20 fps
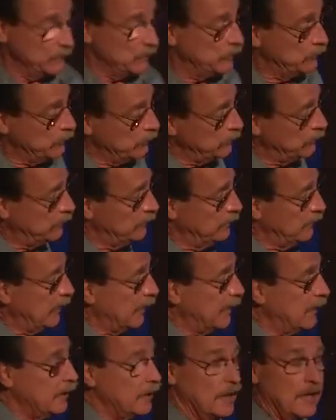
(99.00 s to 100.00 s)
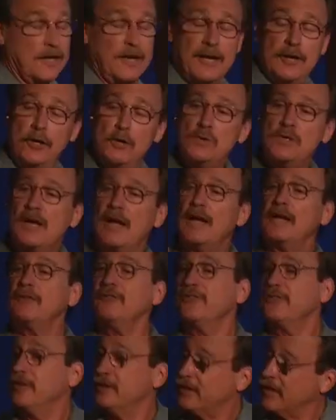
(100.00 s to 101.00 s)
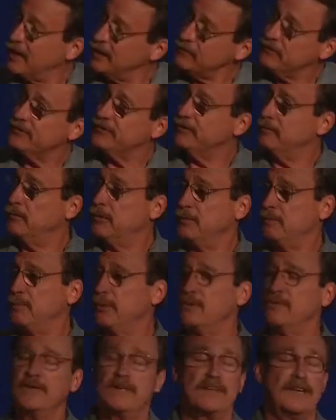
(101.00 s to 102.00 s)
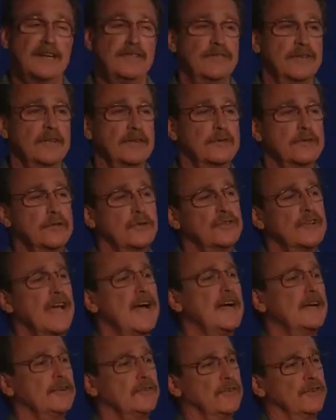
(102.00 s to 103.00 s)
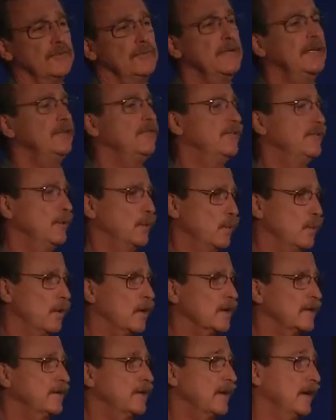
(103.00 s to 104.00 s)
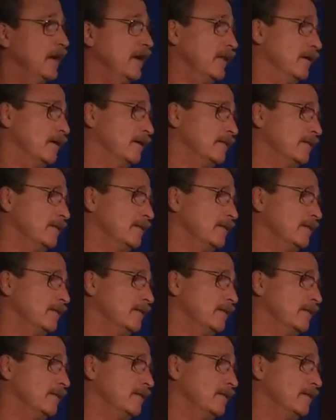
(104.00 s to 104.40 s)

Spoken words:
Just hang on. I know Congress is the perfect name for this because Congress means to walk together.